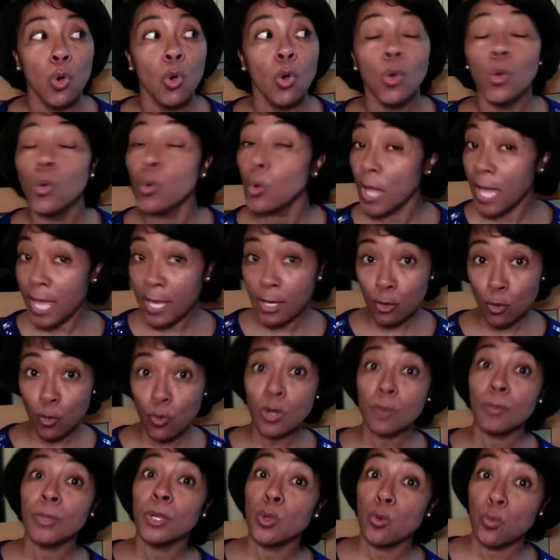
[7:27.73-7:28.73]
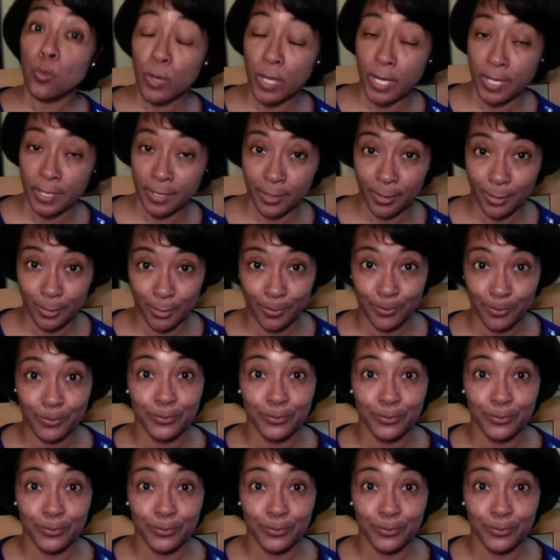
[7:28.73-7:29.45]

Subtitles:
who had a criminal record,